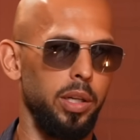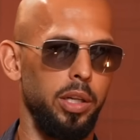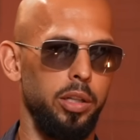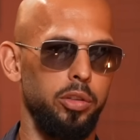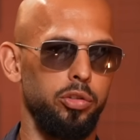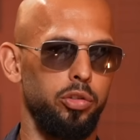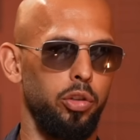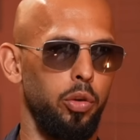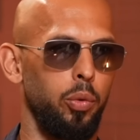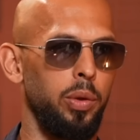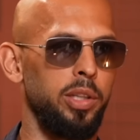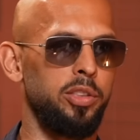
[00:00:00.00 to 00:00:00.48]

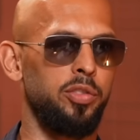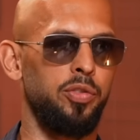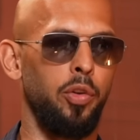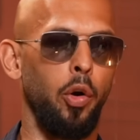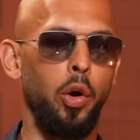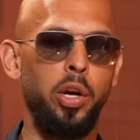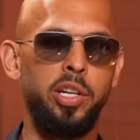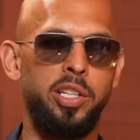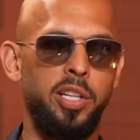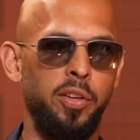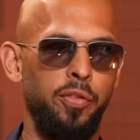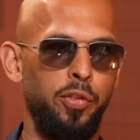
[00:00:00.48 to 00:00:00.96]
So it's
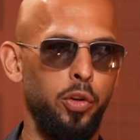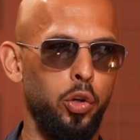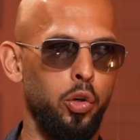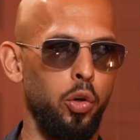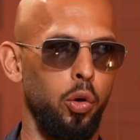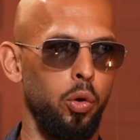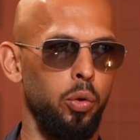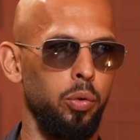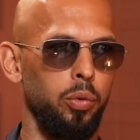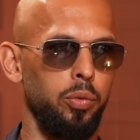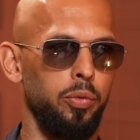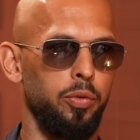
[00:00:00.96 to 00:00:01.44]
very
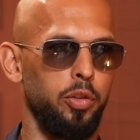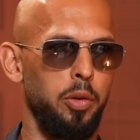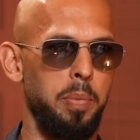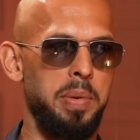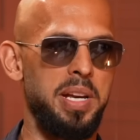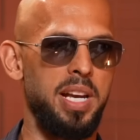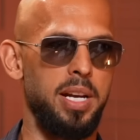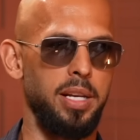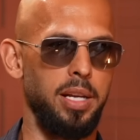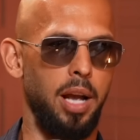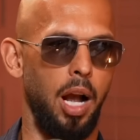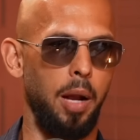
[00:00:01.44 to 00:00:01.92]
difficult to
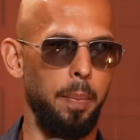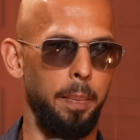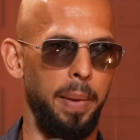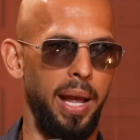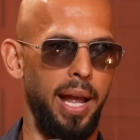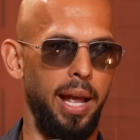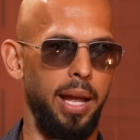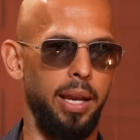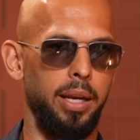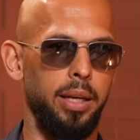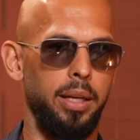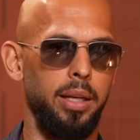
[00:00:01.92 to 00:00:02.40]
be a young
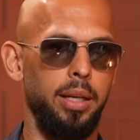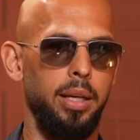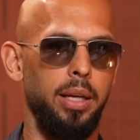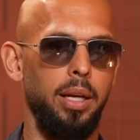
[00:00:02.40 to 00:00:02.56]
man.